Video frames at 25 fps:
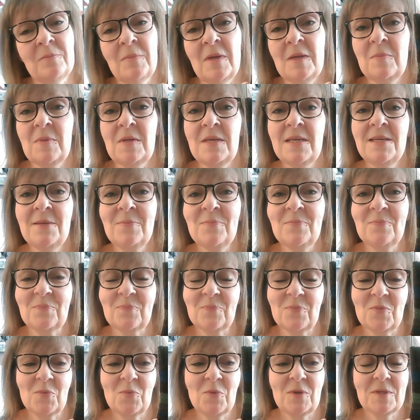maybe
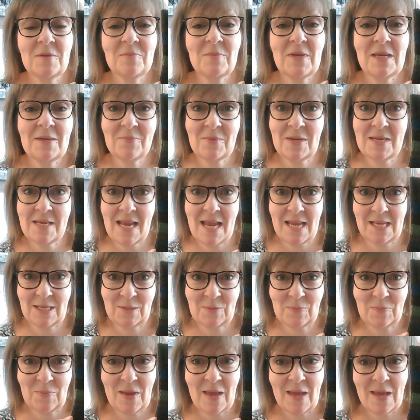when I make my
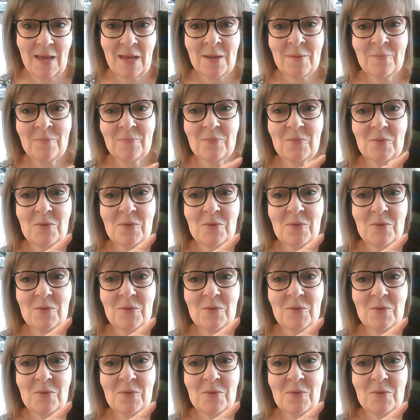next pair.